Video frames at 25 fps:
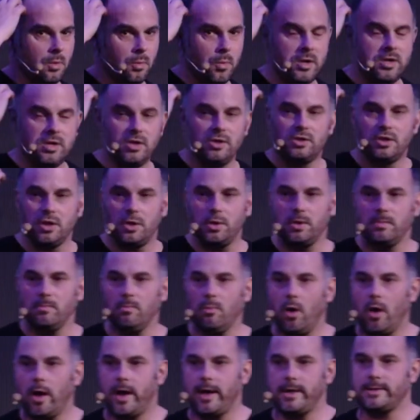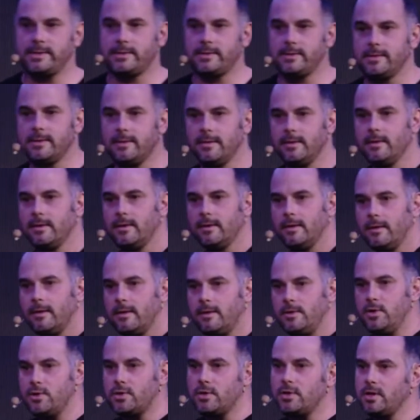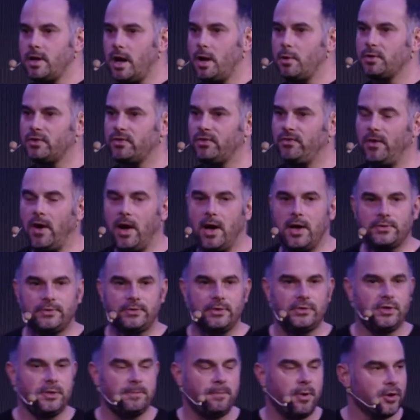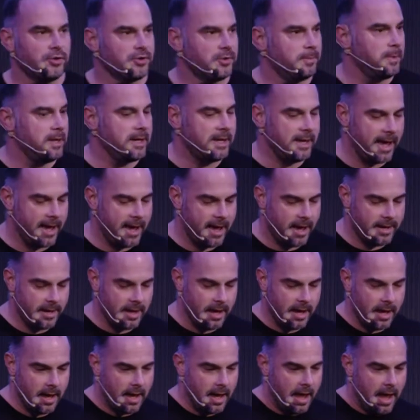When you do them right, you can go as fast as you possibly can,